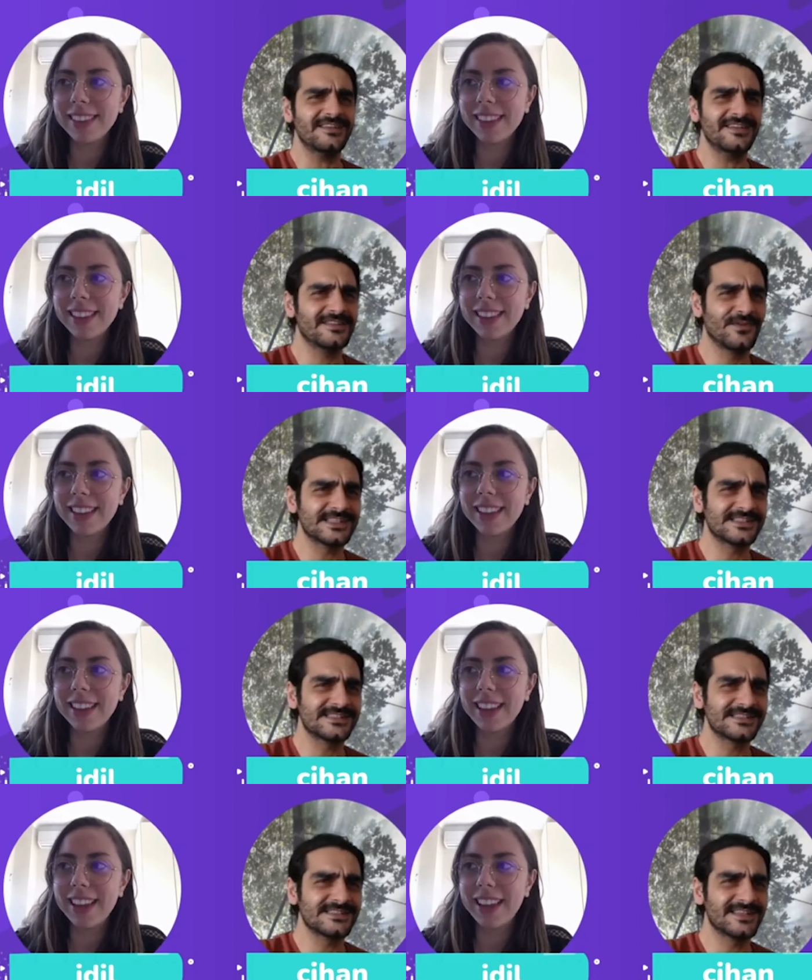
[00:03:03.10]
Speaker 1: i think it
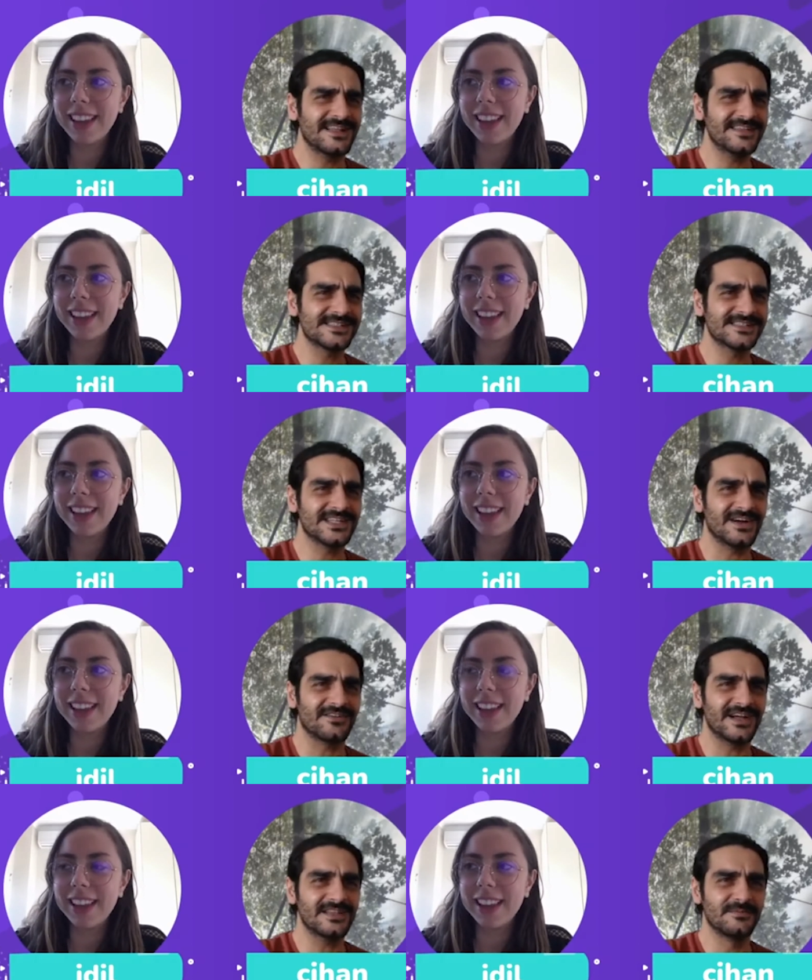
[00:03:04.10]
was not a
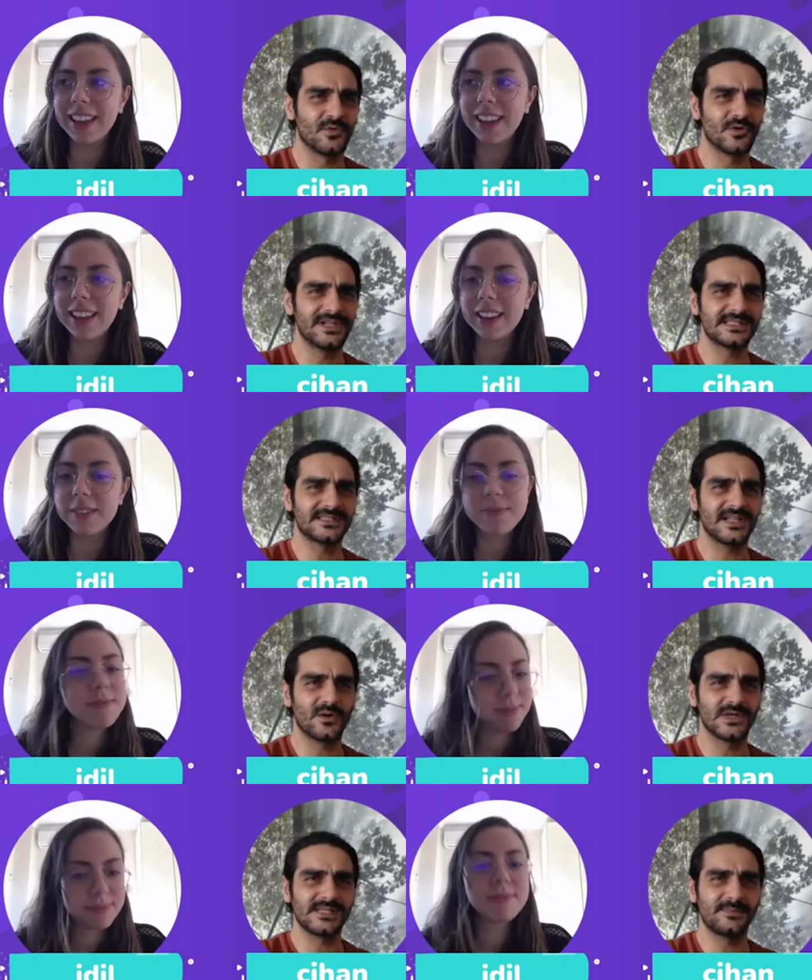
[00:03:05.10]
star right the morning
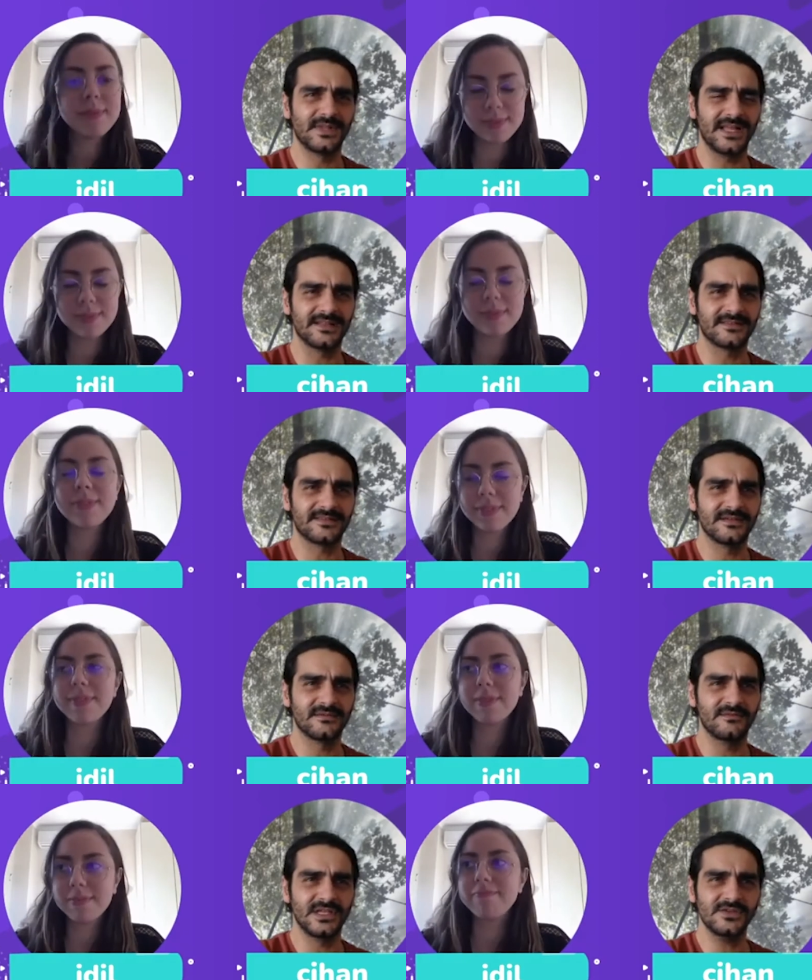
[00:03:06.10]
star was a planet
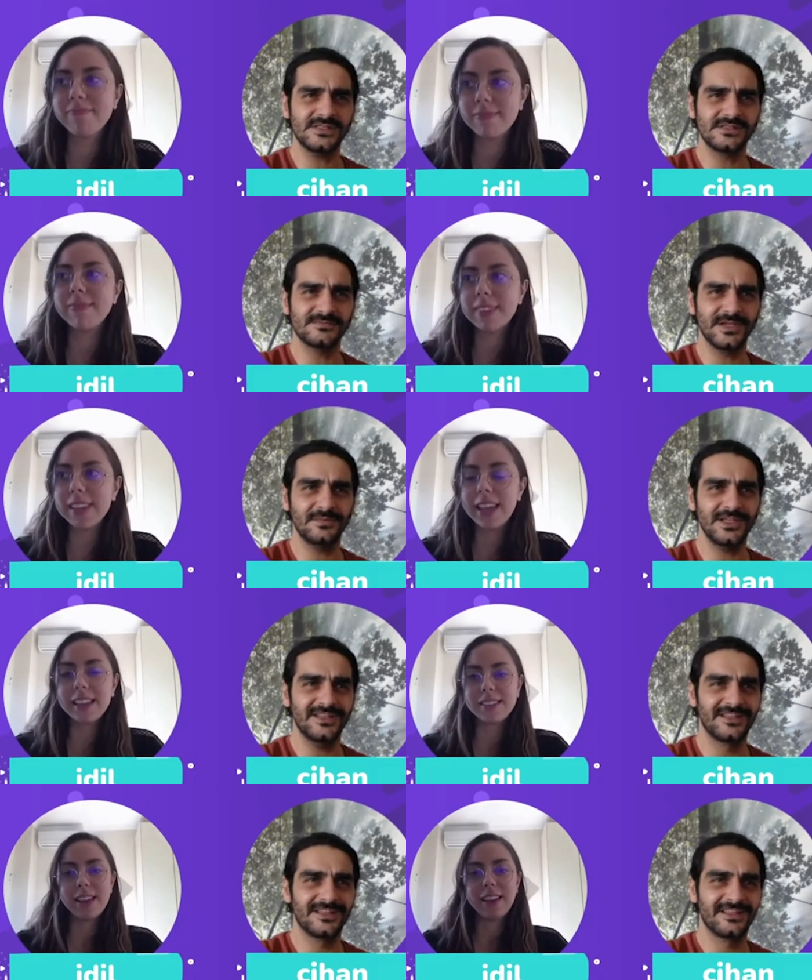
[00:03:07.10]
venus maybe
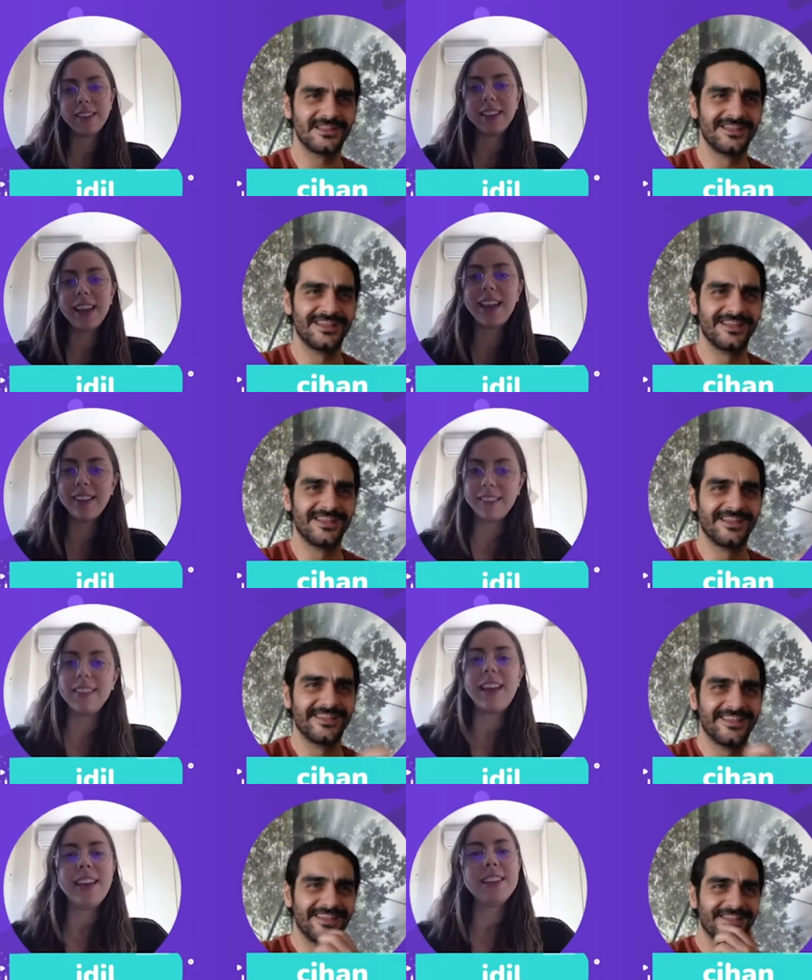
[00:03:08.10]

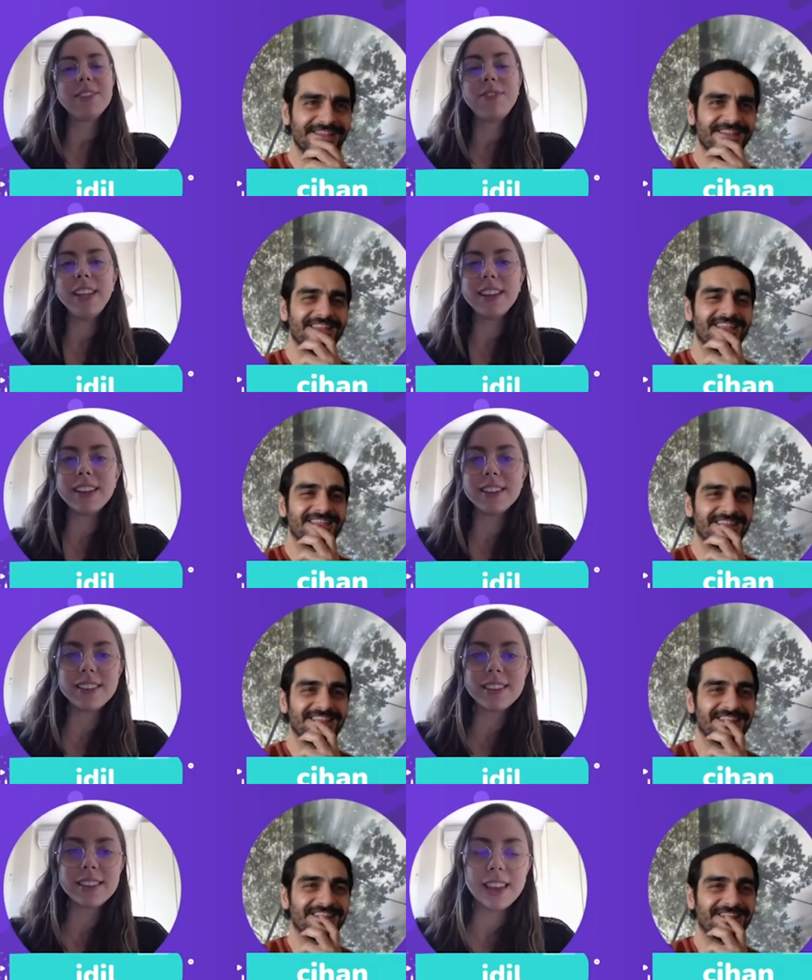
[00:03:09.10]
yeah
Speaker 2: yeah it's
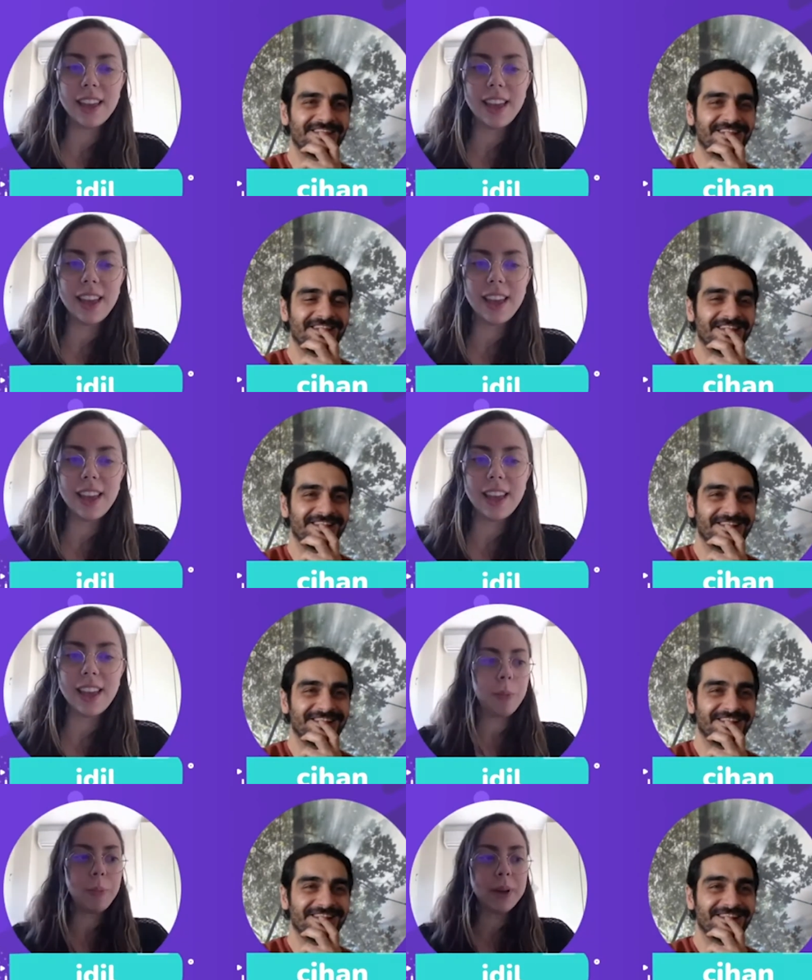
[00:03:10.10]
venus
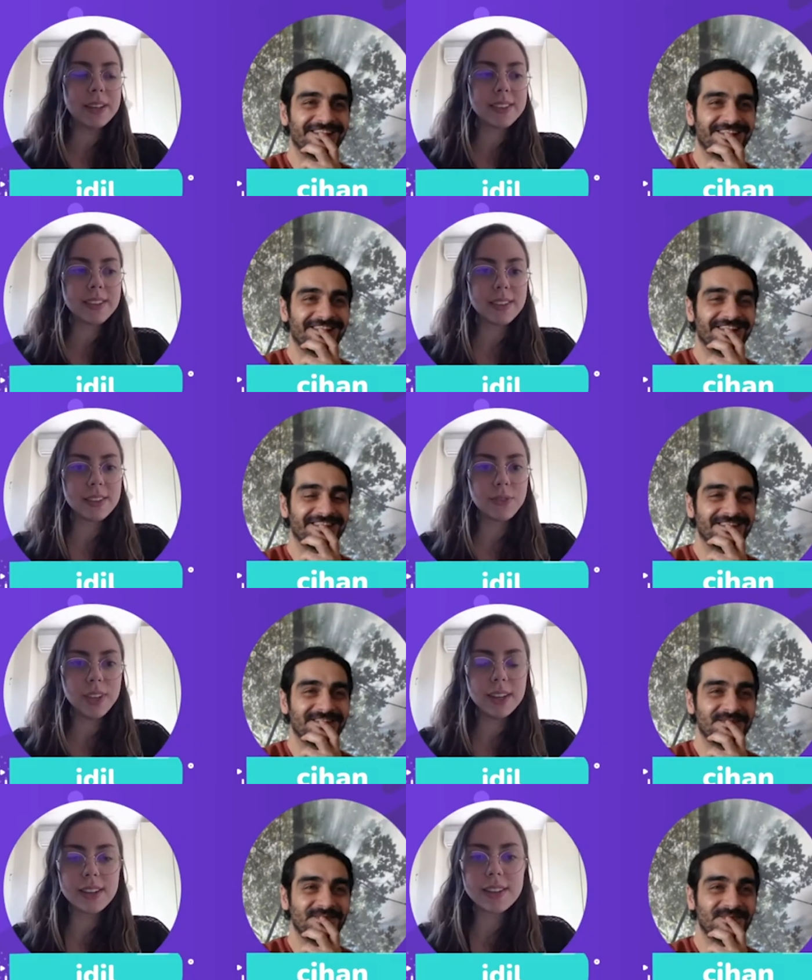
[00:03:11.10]
uh, but since
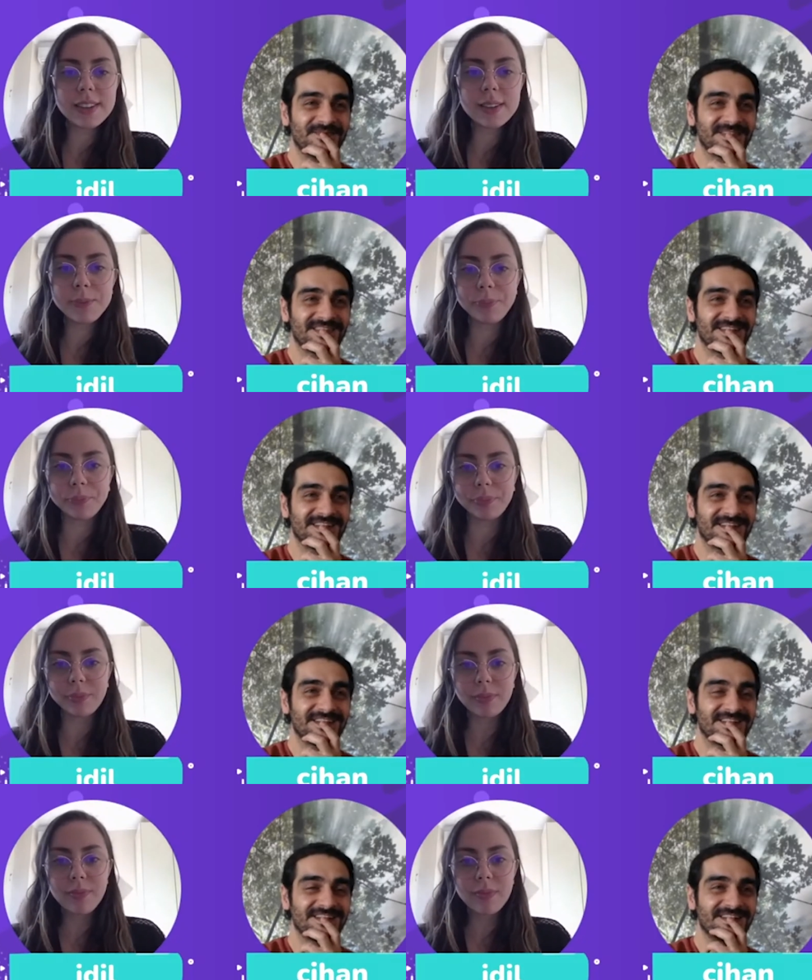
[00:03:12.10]
venus
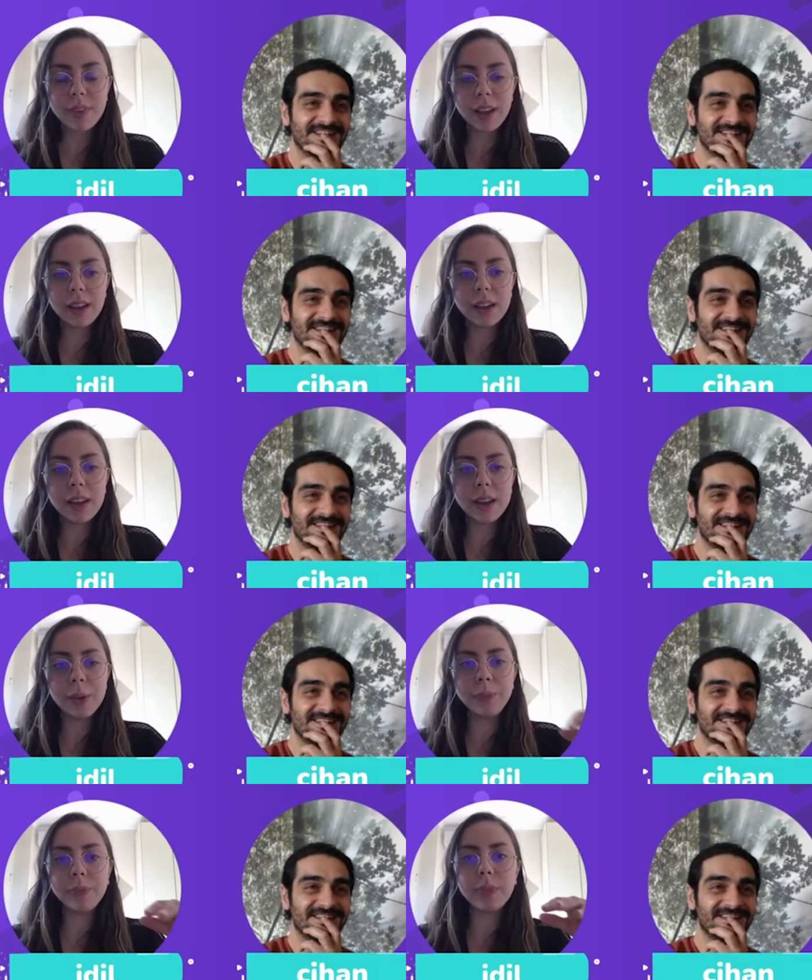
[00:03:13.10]

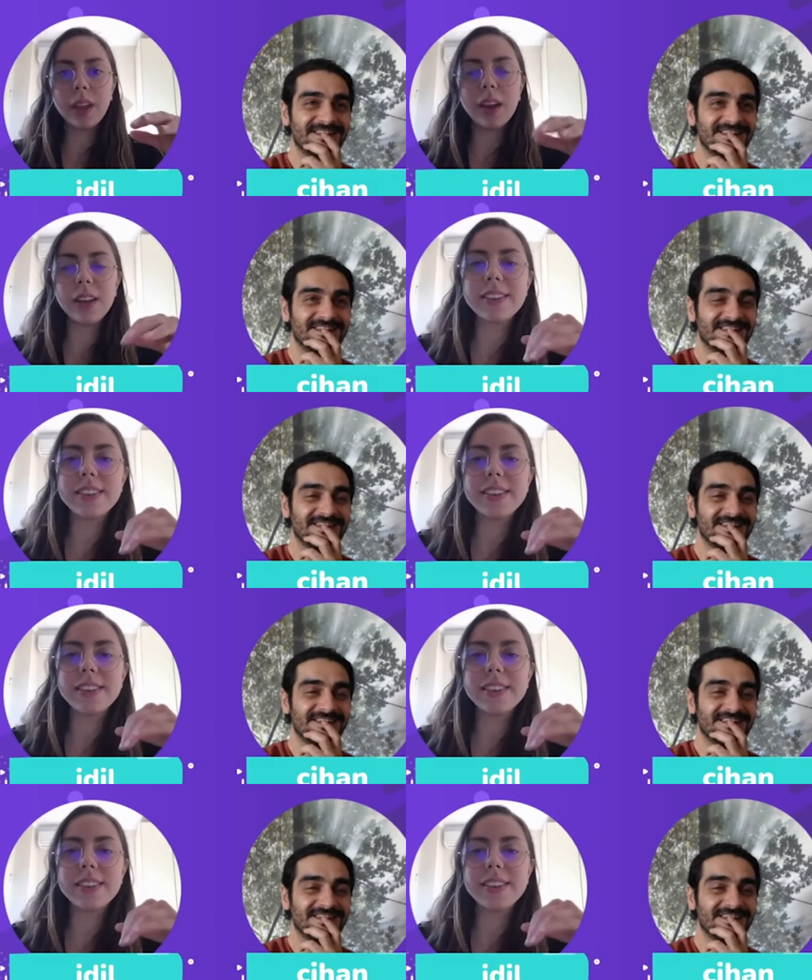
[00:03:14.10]
um, kind of